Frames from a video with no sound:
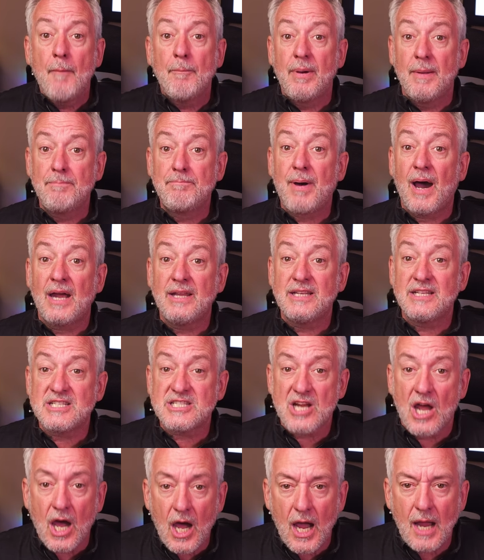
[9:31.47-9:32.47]
but by the
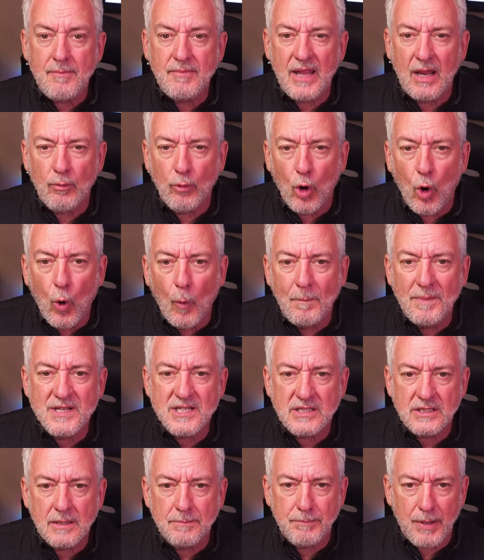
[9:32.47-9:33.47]
time they were open
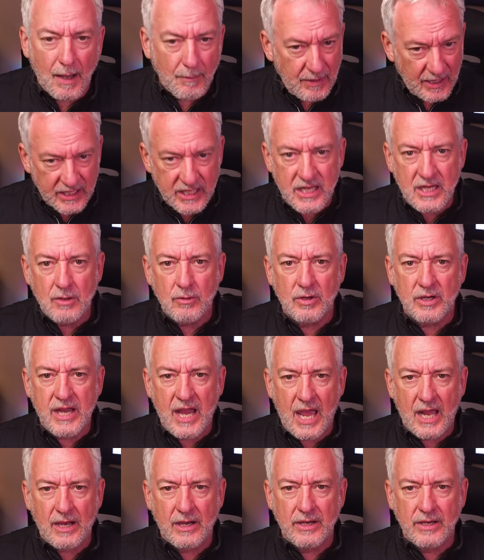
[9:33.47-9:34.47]
to the public here in
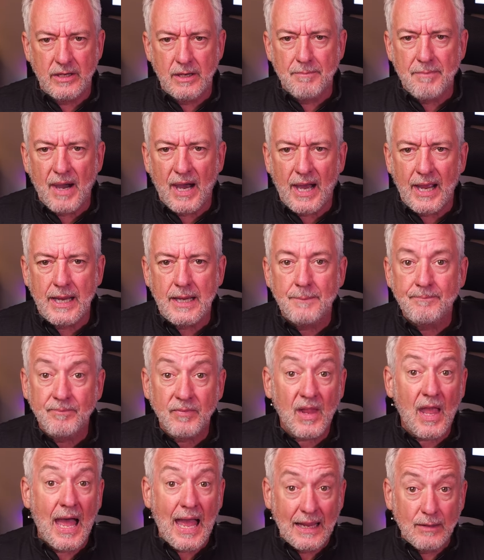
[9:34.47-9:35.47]
Canada to buy,
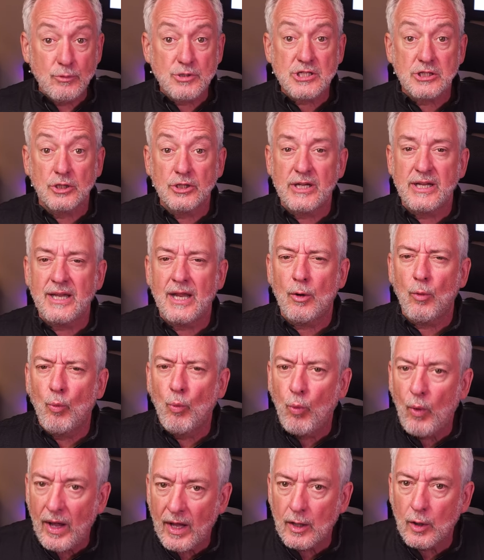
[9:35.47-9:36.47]
I was looking at
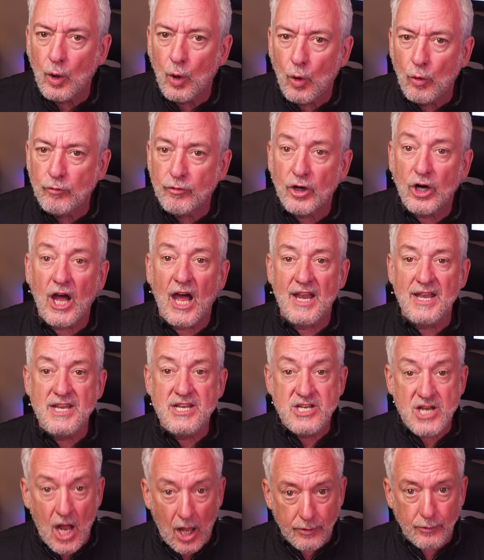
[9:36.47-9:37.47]
well over
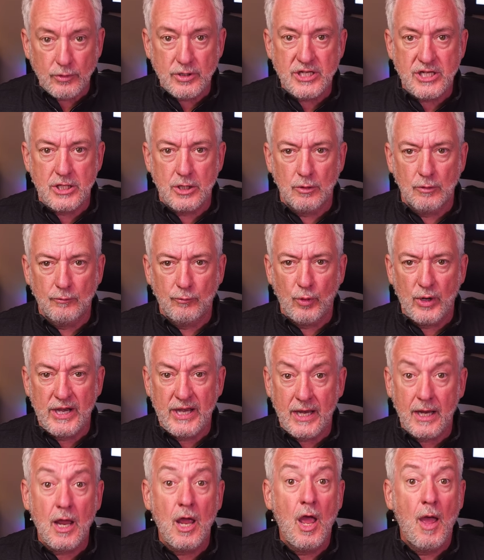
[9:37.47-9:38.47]
another year of
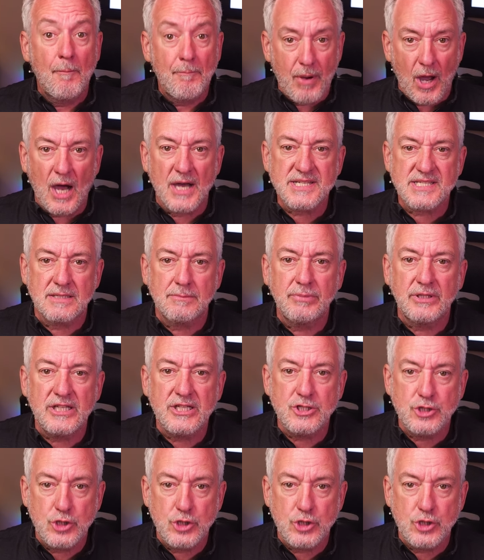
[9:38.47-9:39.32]
waiting, possibly